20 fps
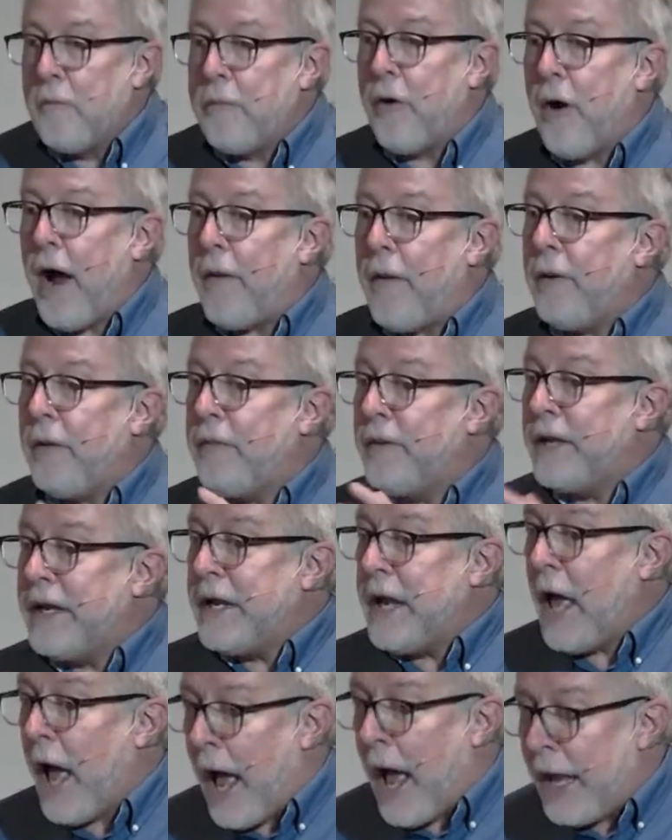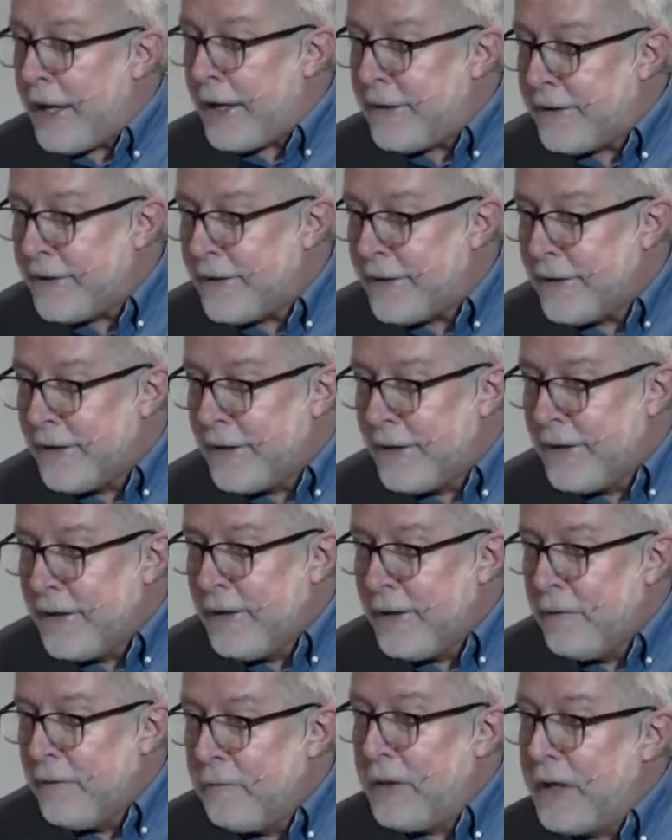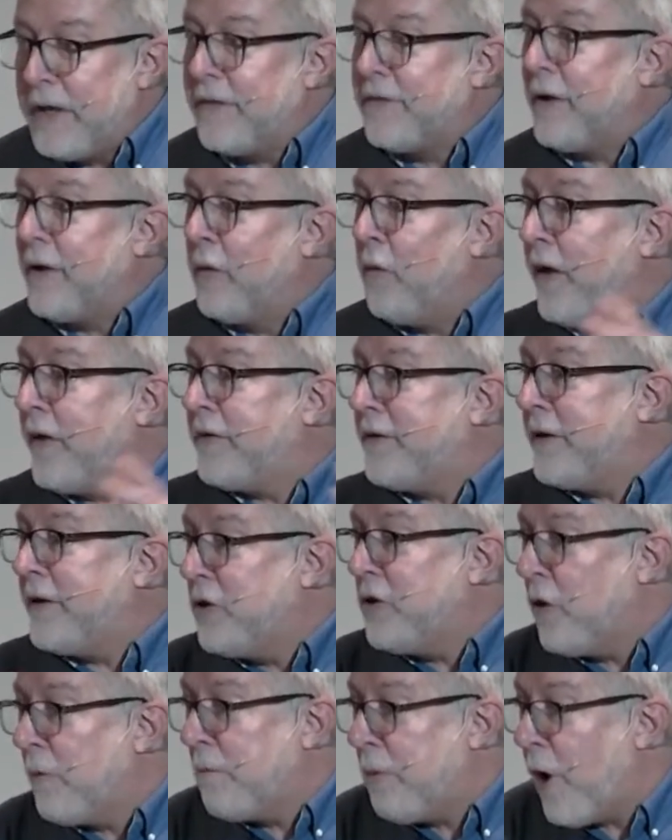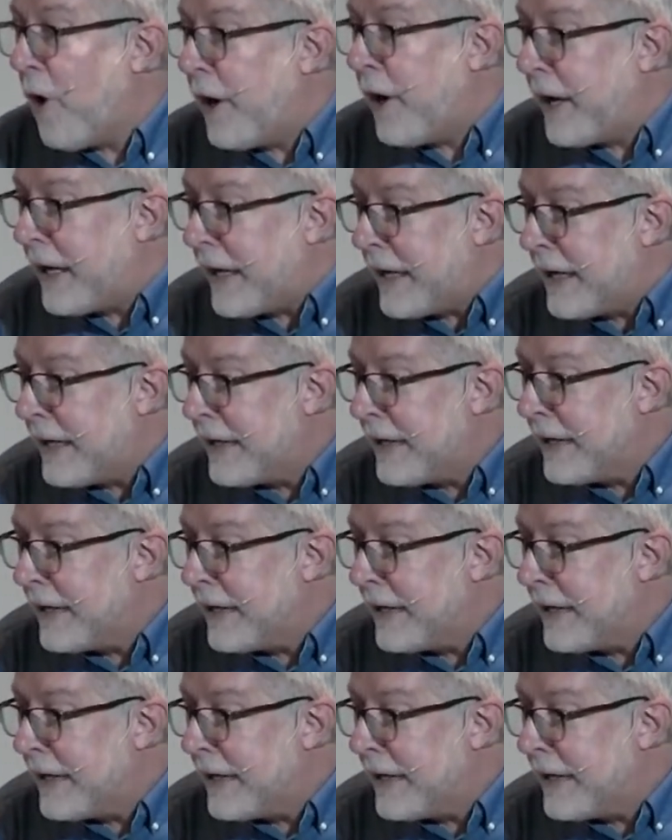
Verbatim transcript: Probably not, because it wasn't your party,